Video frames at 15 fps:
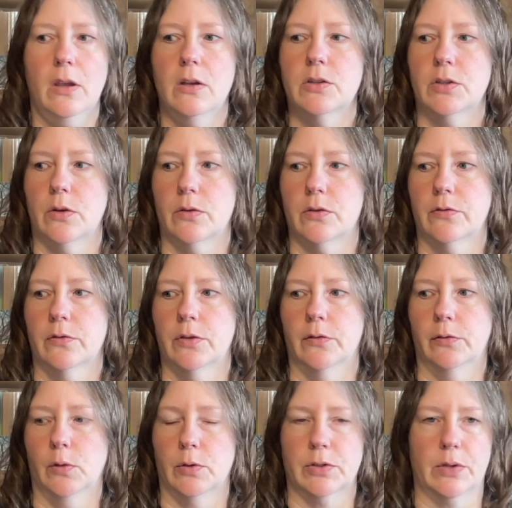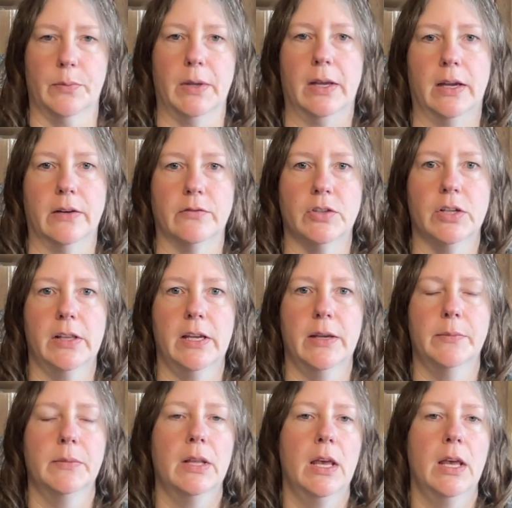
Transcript: So th the floors can be kind of chilly.